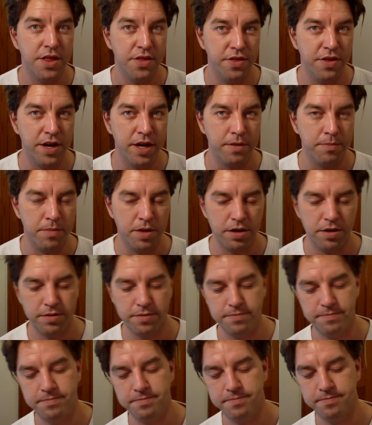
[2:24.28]
them.
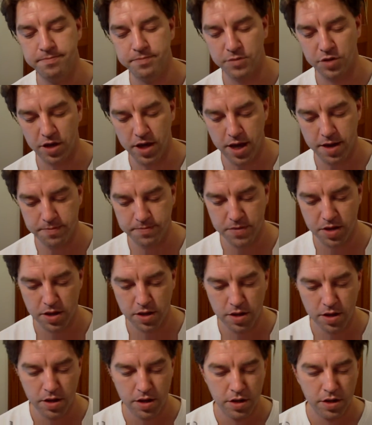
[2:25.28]
Okay?
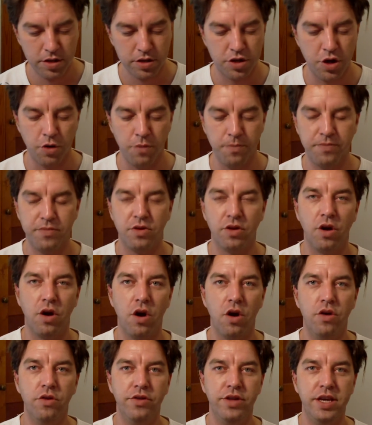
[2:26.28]
So
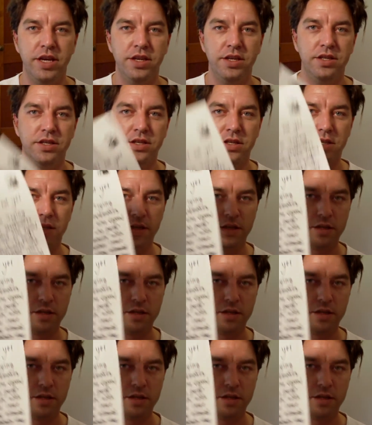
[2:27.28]
all these